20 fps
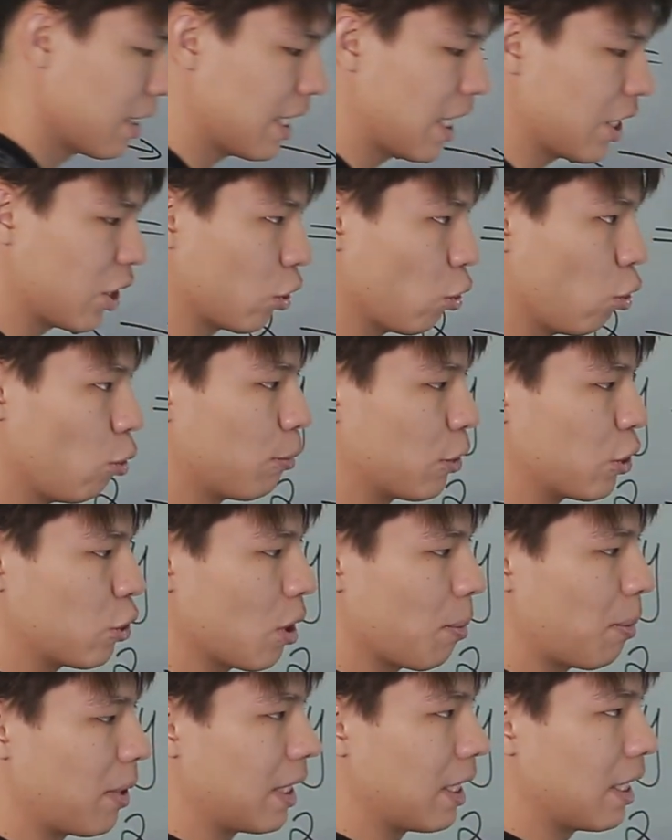This means
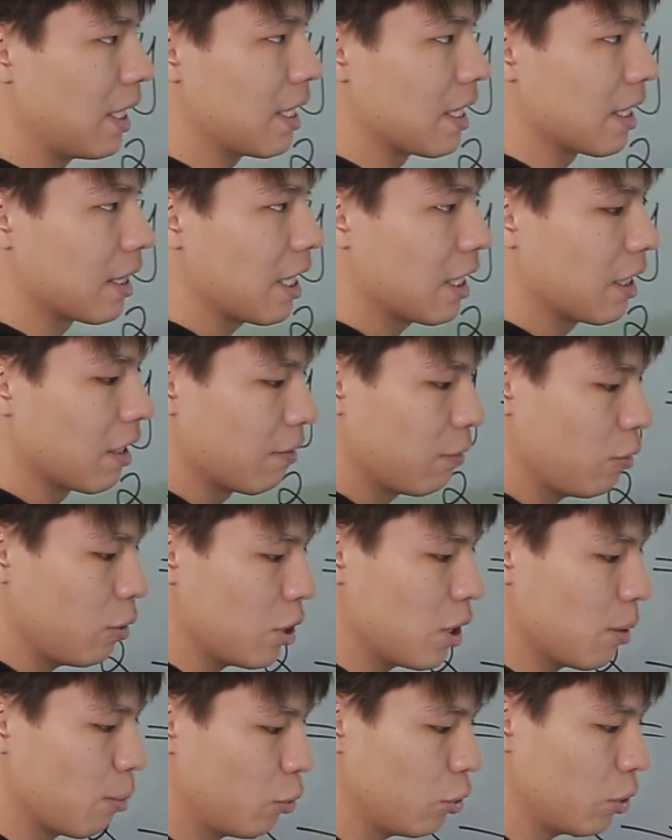that the domain of this
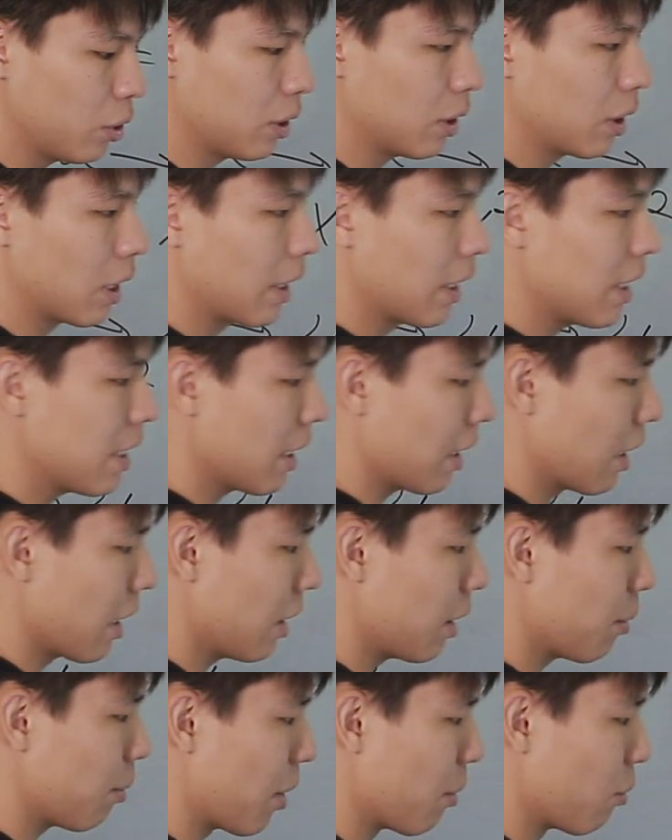function will be
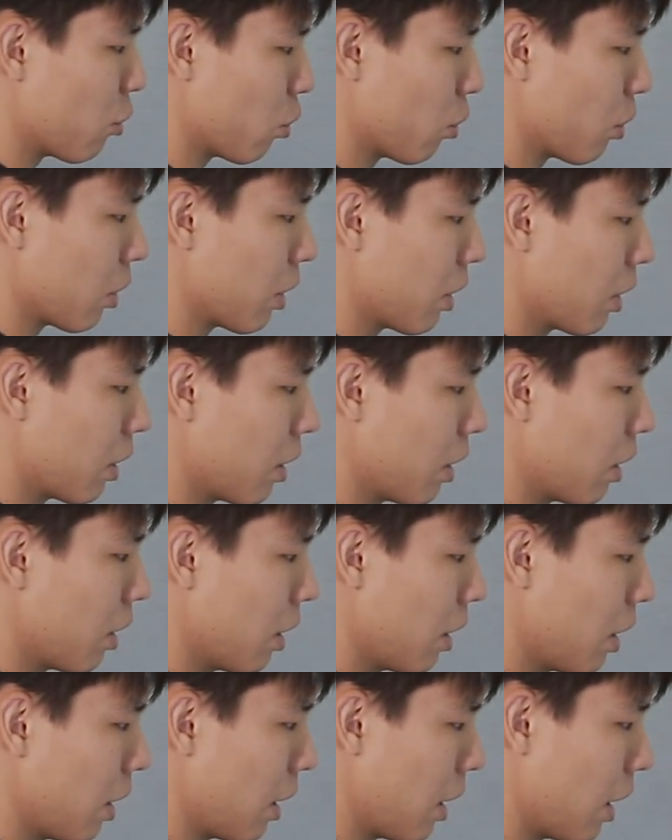just the same,
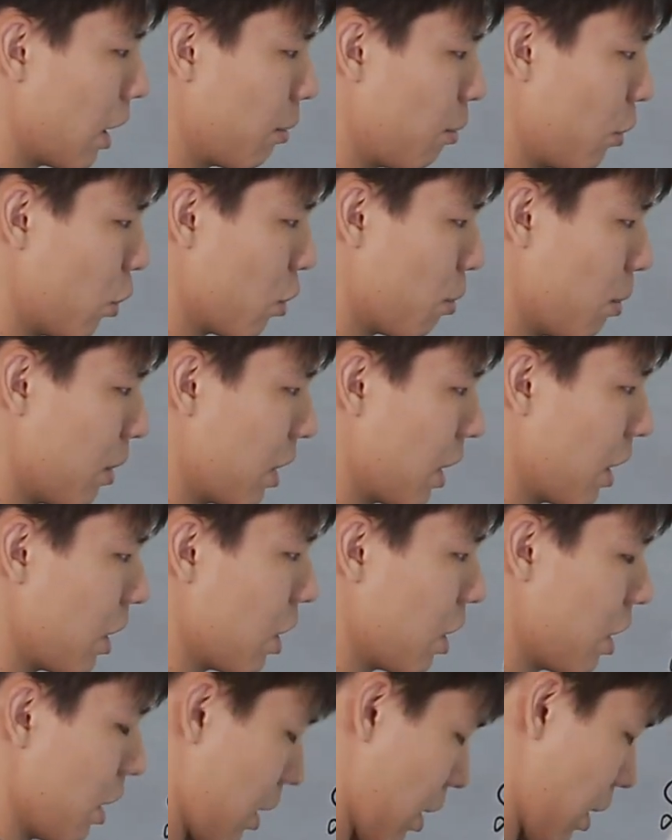this interval,
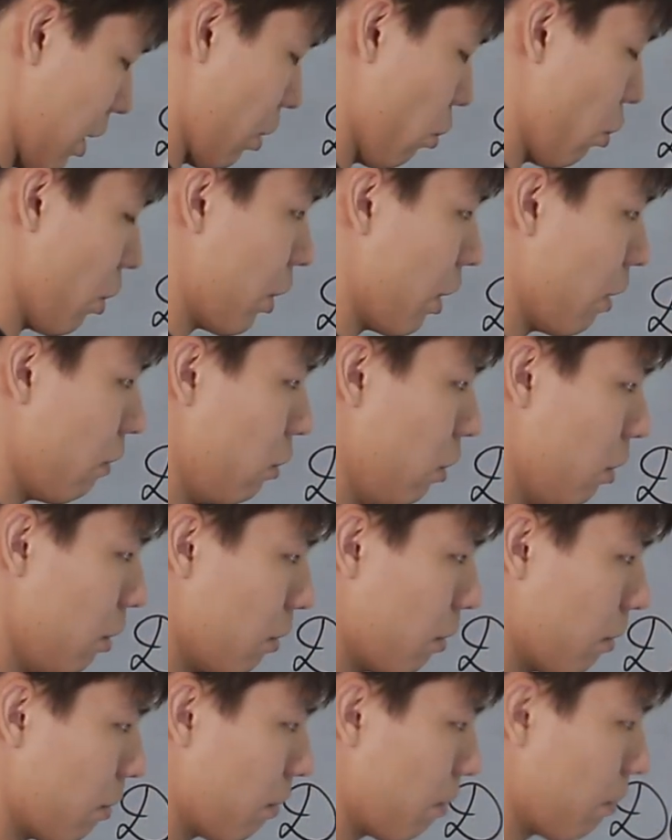from minus
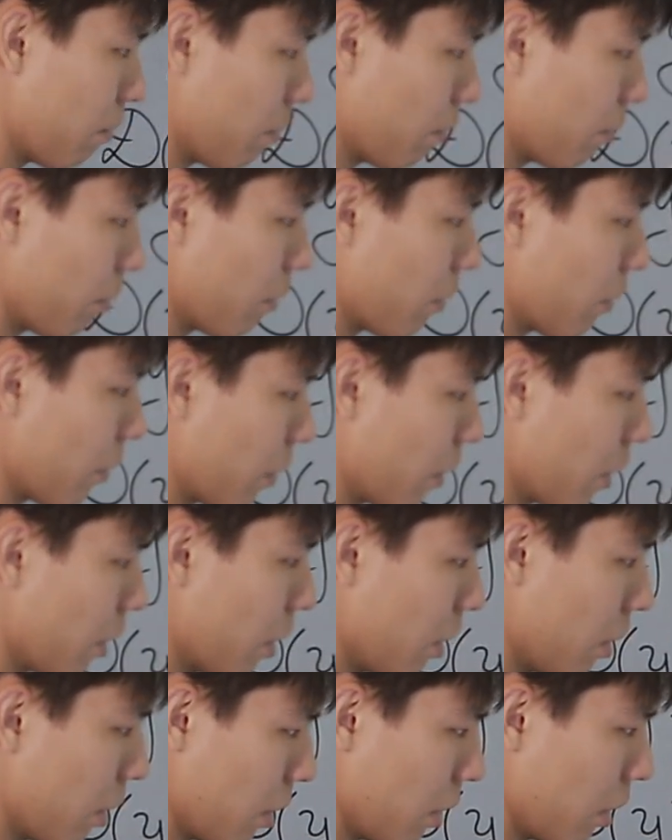infinity to 1,
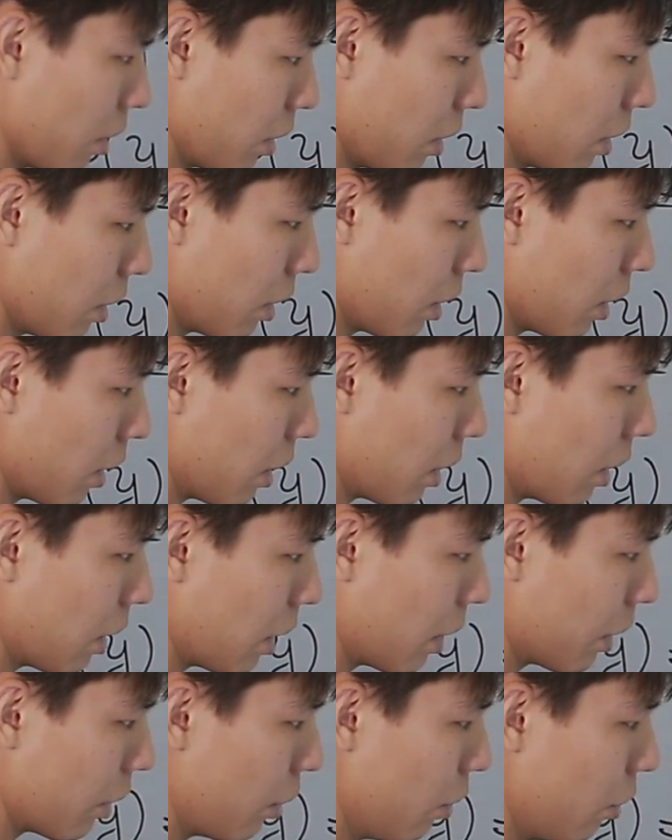from
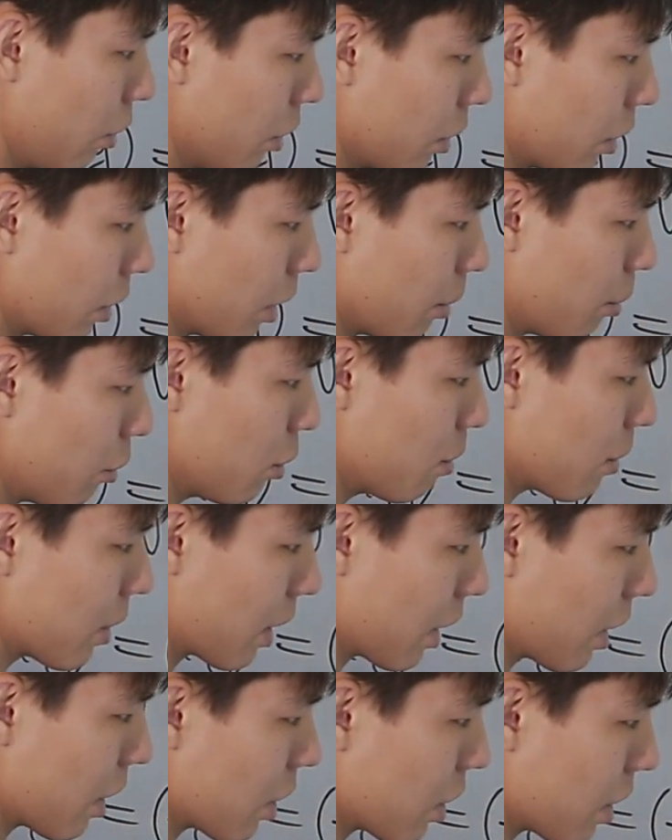3 to plus
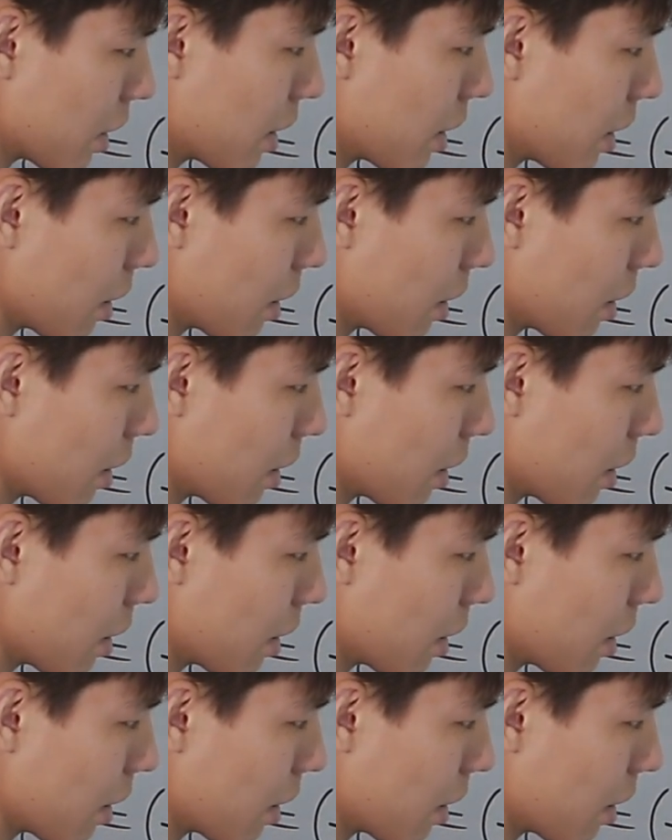infinity.